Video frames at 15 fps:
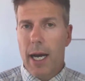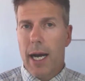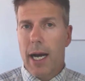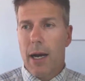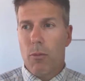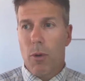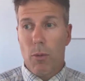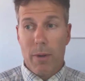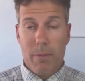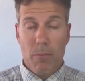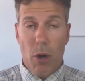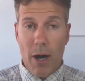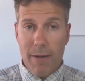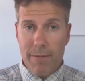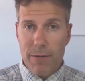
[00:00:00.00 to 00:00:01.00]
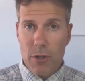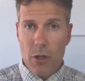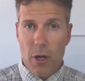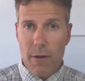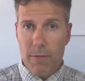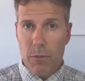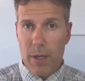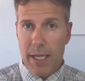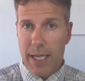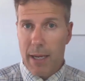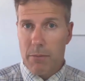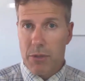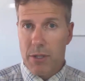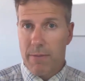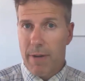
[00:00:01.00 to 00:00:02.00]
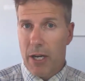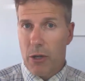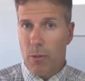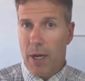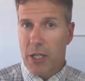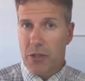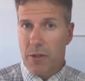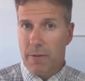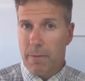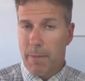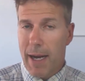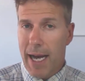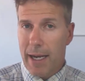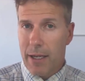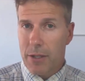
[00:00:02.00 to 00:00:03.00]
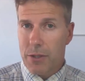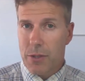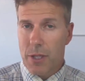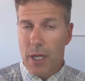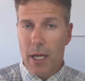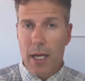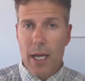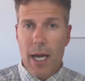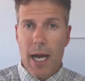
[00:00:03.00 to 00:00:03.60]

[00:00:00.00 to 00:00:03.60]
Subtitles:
what we're mindful of when it comes to valuation of markets.